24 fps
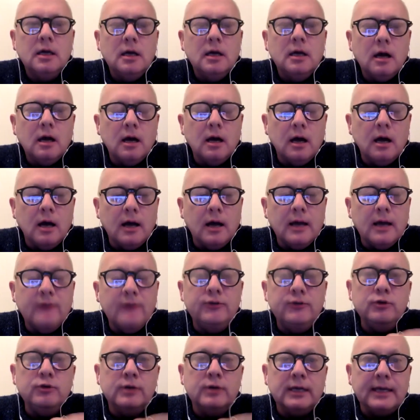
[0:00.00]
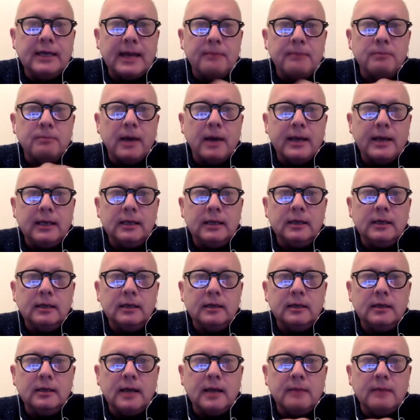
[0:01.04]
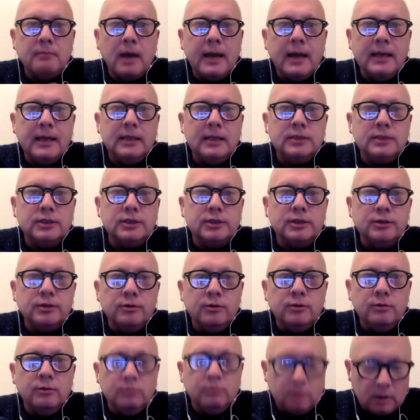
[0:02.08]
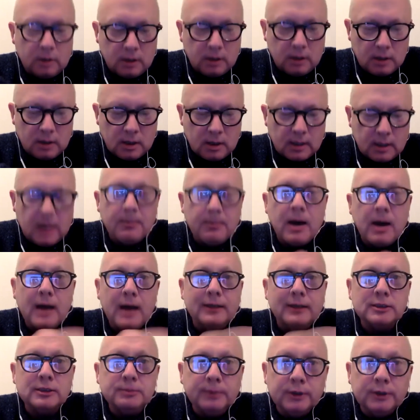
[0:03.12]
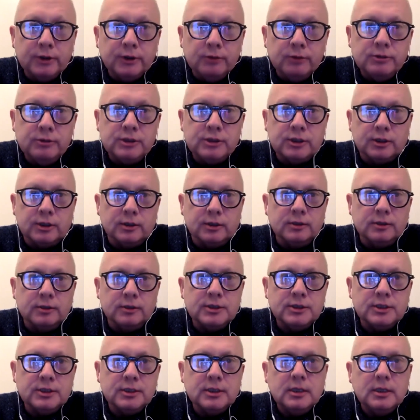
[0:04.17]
if you can get Mike and Mike to come on as producers,